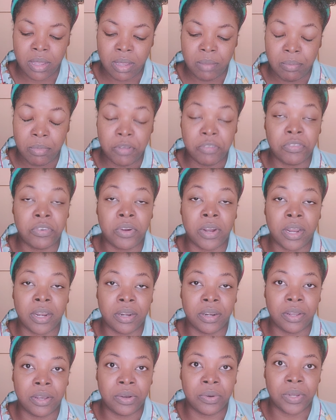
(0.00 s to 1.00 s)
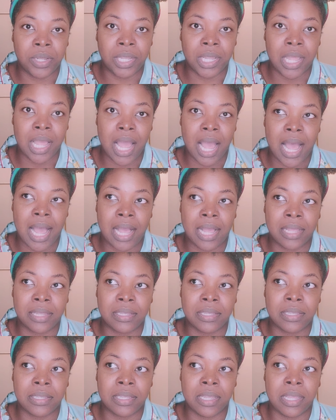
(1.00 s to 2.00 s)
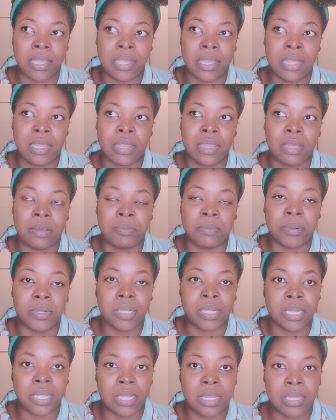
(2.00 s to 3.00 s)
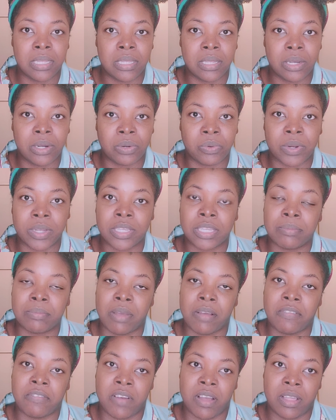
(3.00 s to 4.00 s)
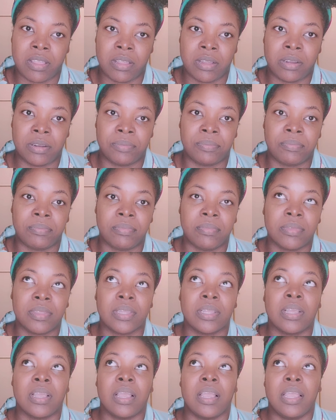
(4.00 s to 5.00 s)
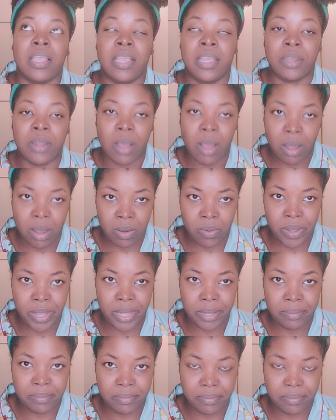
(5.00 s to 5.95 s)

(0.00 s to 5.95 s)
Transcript: before I know it, I see the police arresting my father in the hallway.